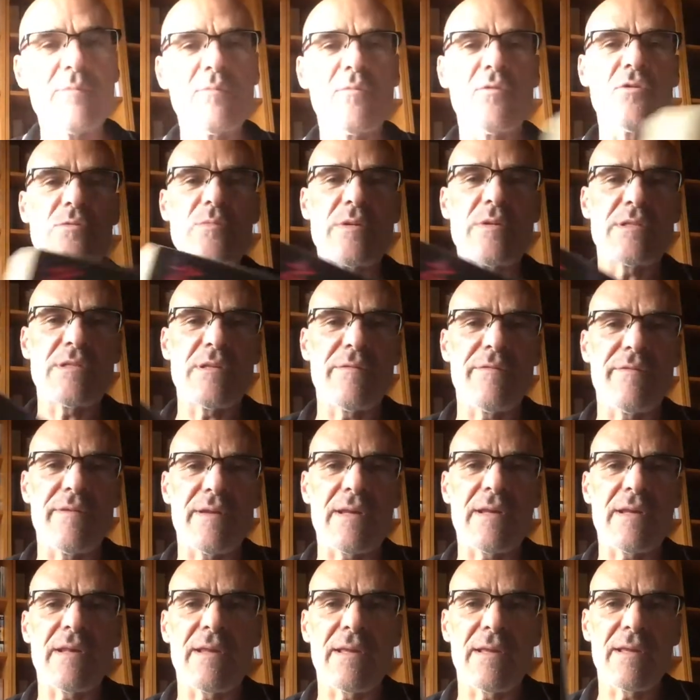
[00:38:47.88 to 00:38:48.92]
more
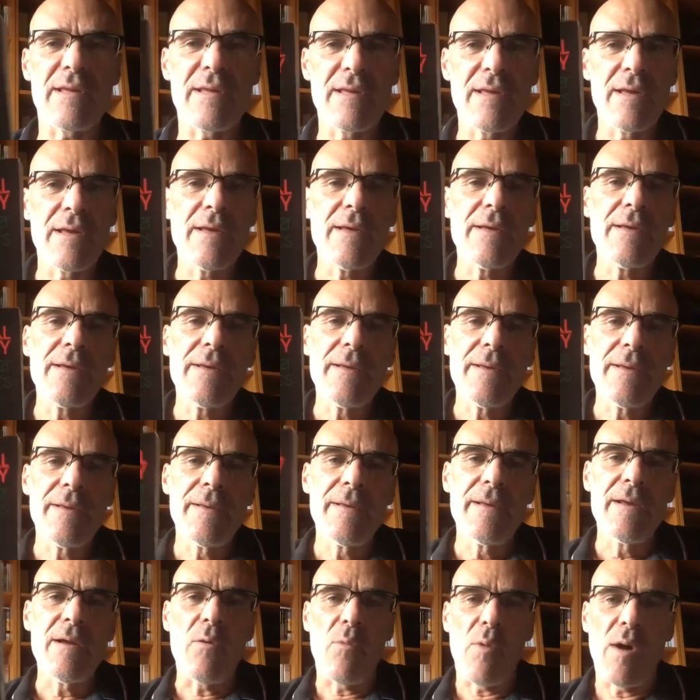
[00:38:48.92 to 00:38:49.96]
specifically,
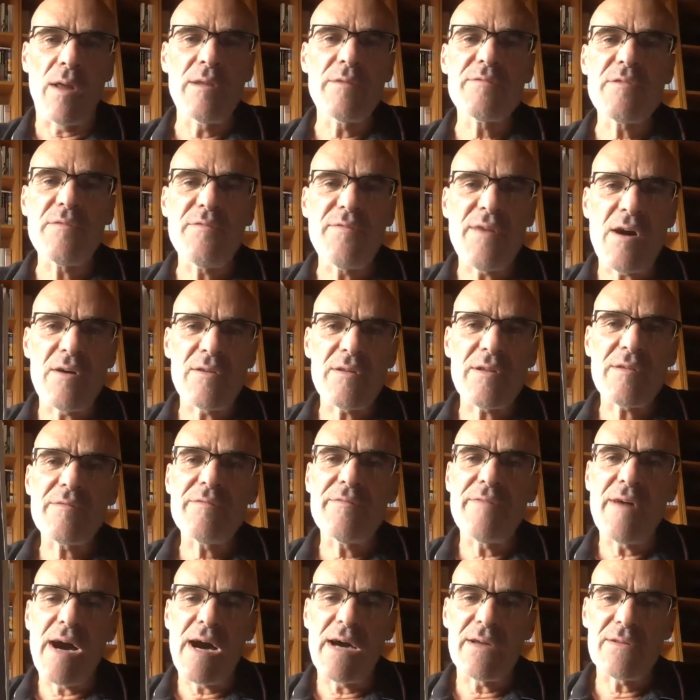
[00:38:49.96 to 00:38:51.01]
one of the founding
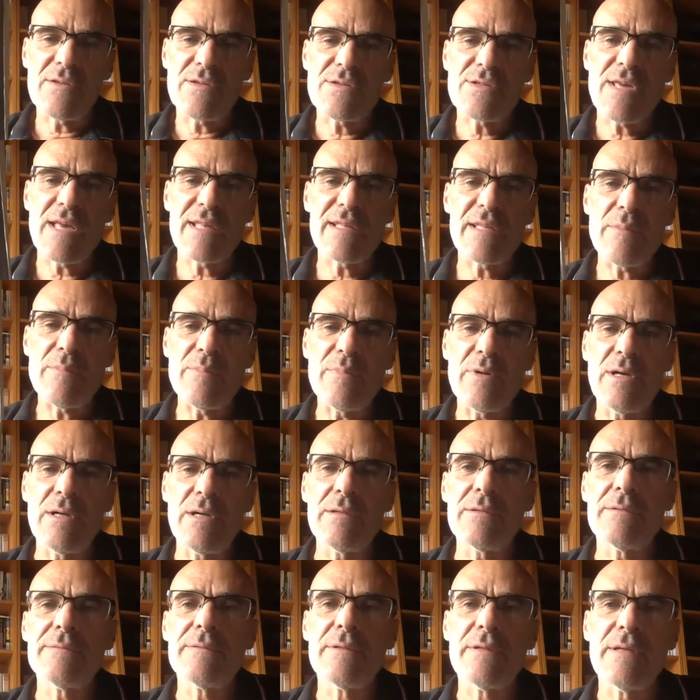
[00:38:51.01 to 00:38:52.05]
fathers Hedley Bull
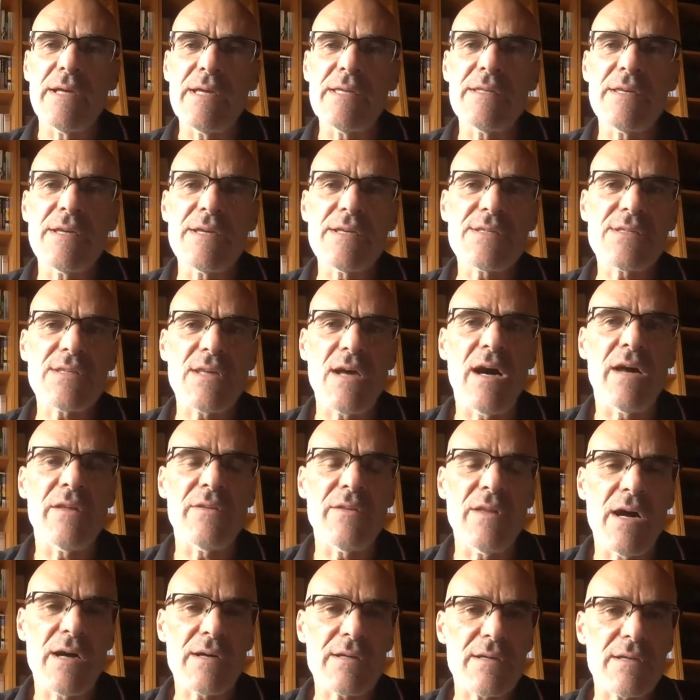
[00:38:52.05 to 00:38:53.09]
in his
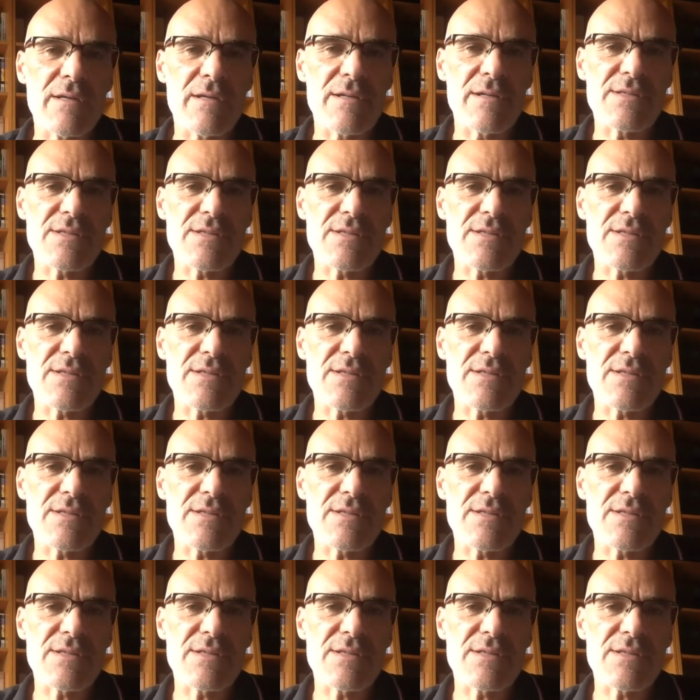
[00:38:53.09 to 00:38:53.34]
anarchical